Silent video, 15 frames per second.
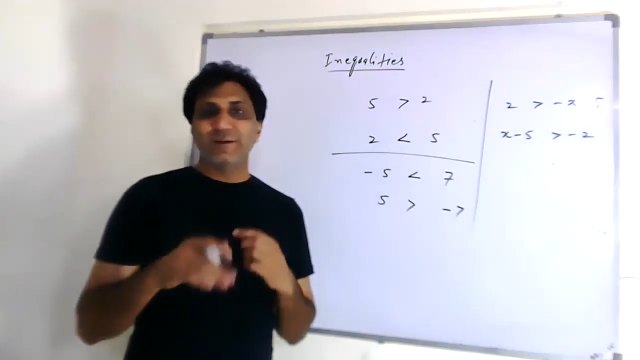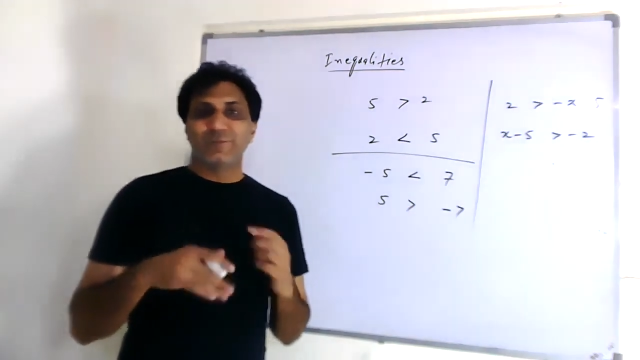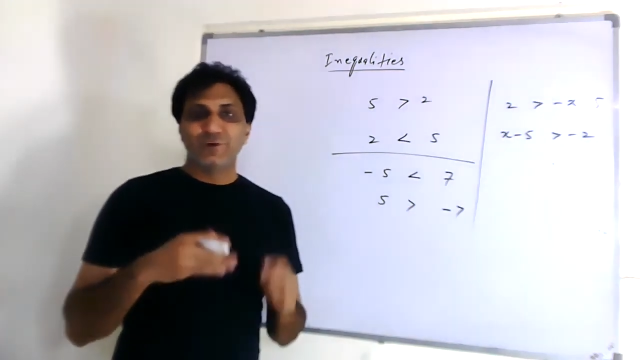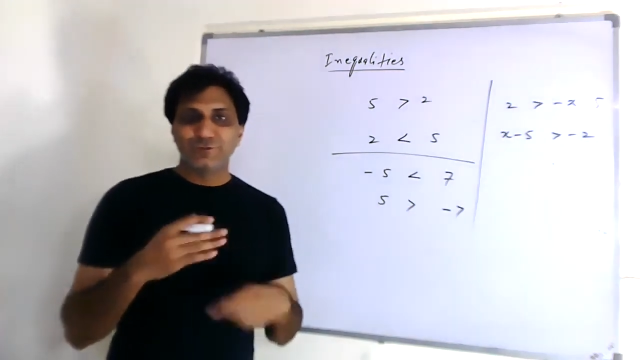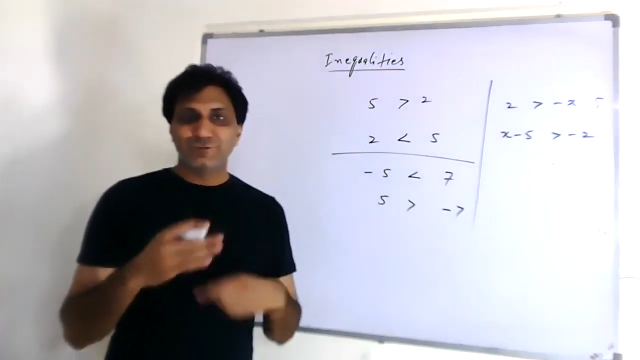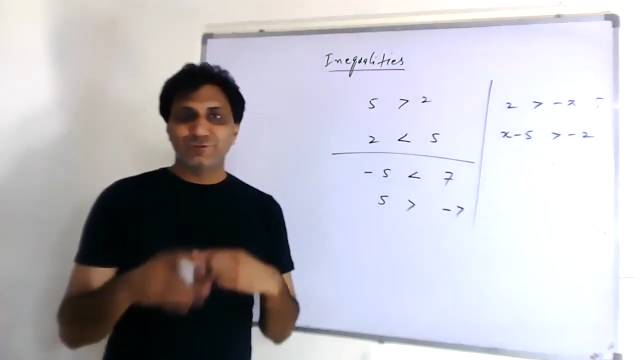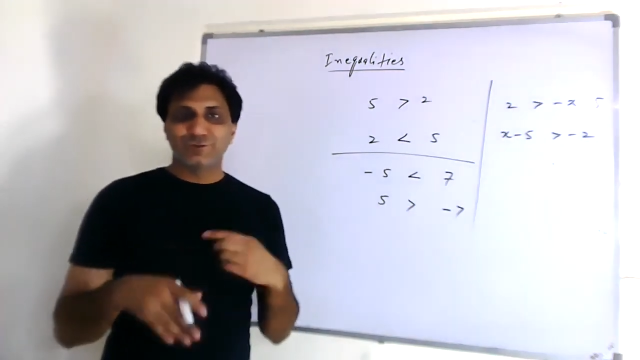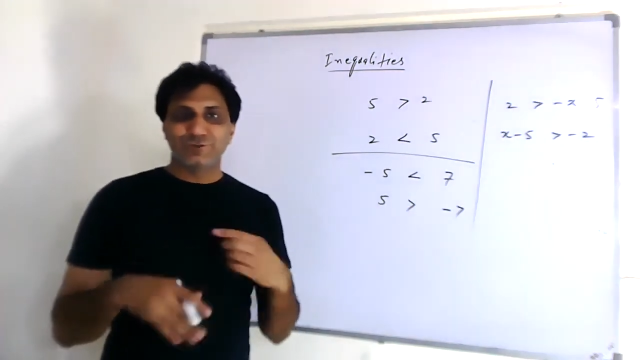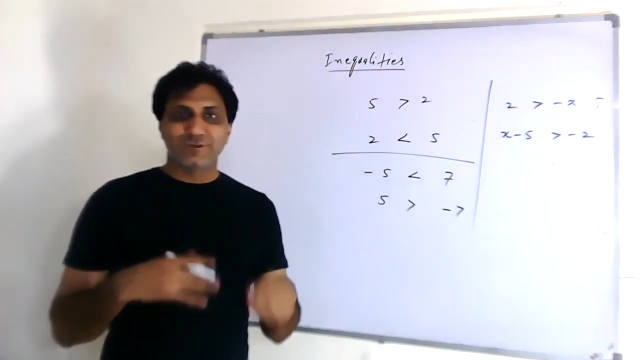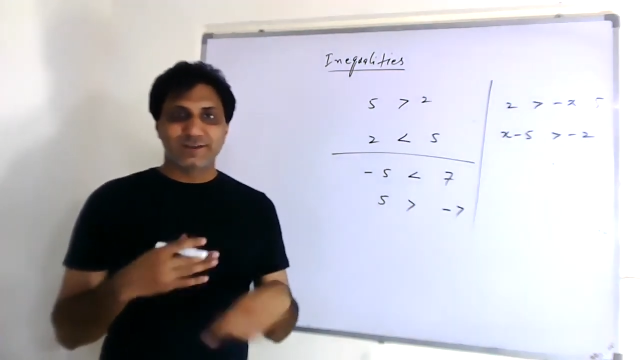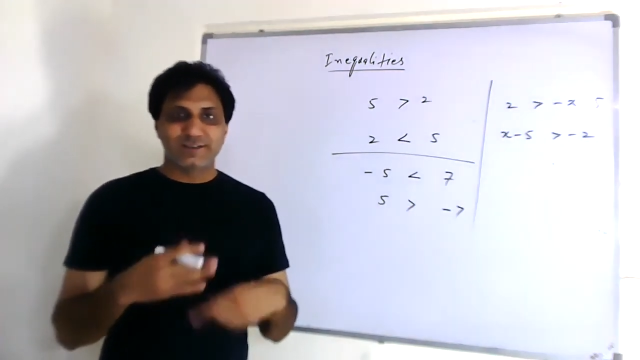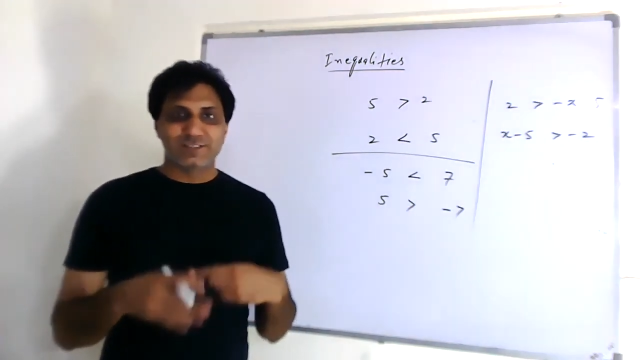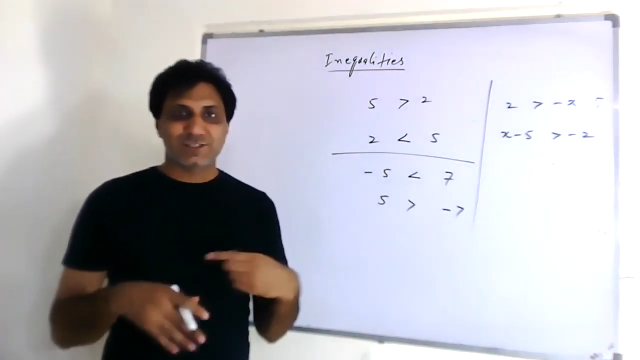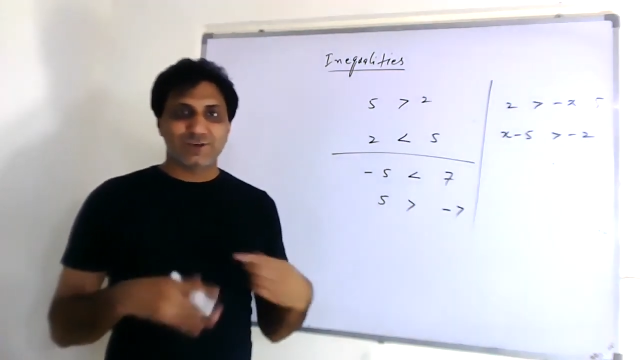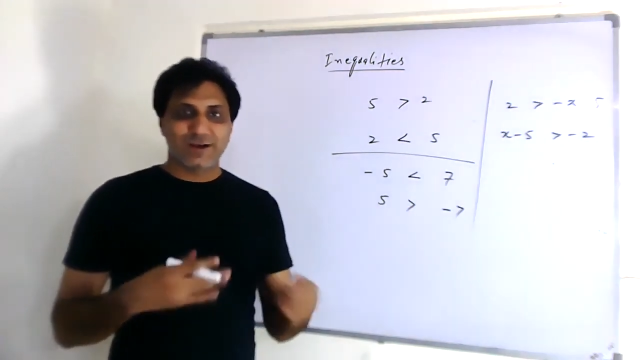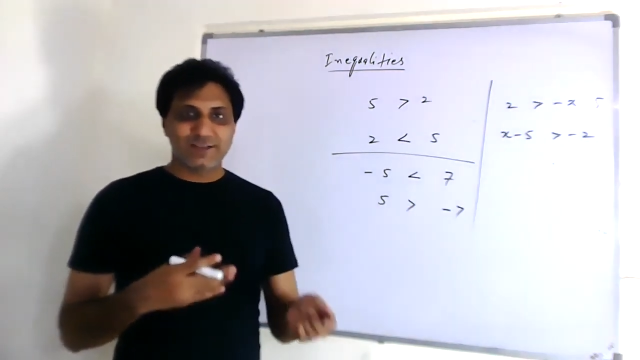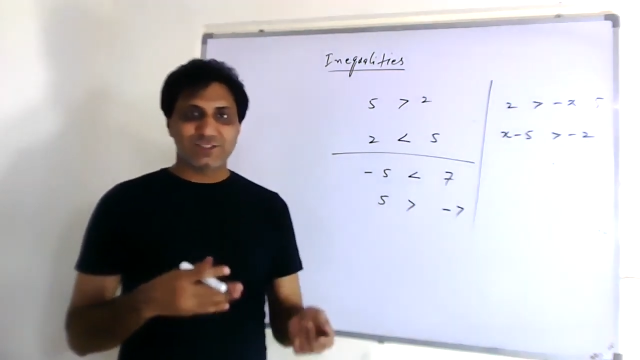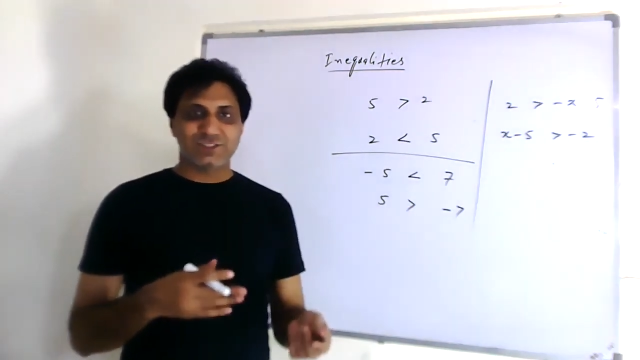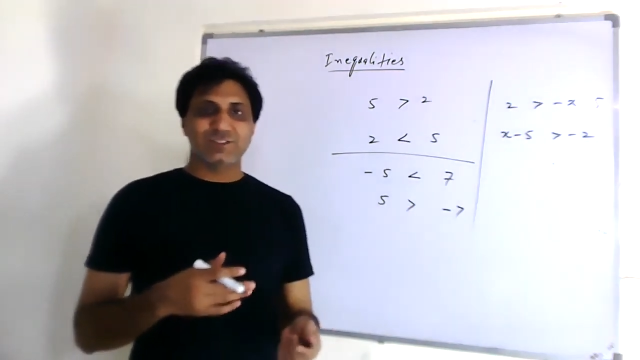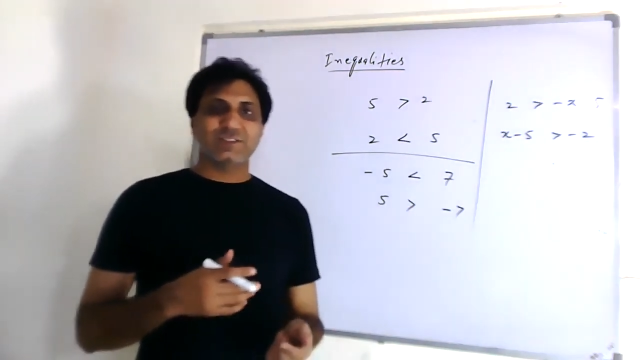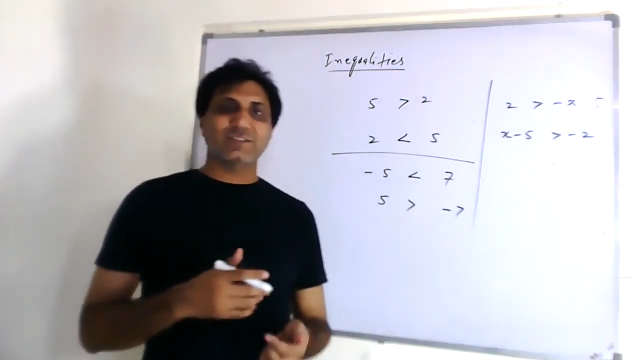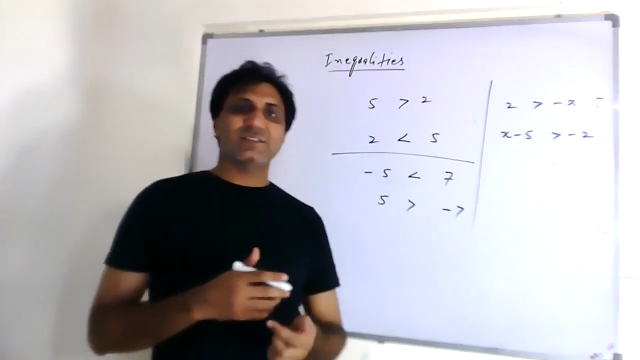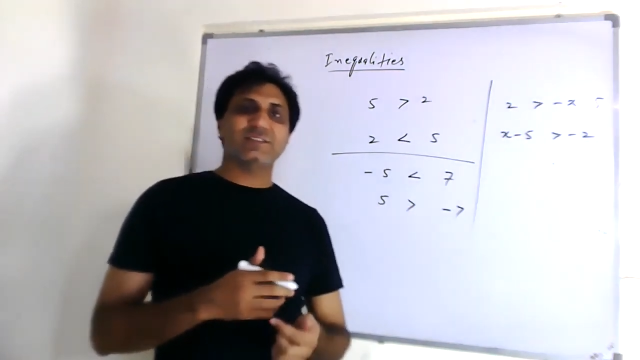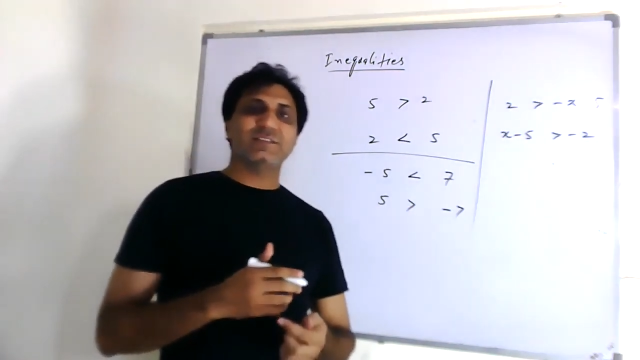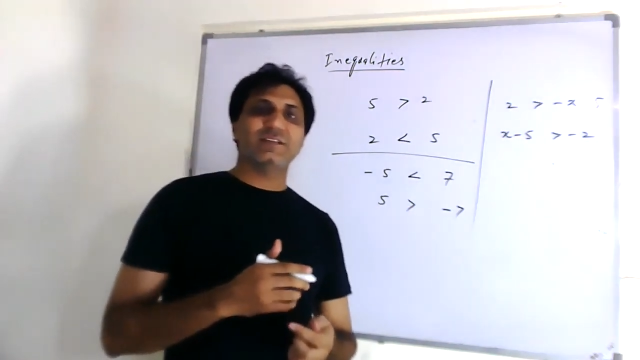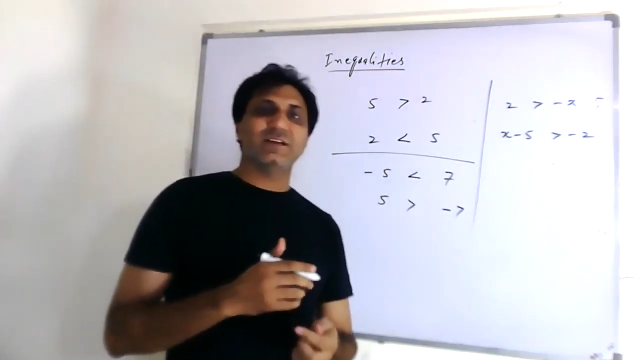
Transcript: move towards questions.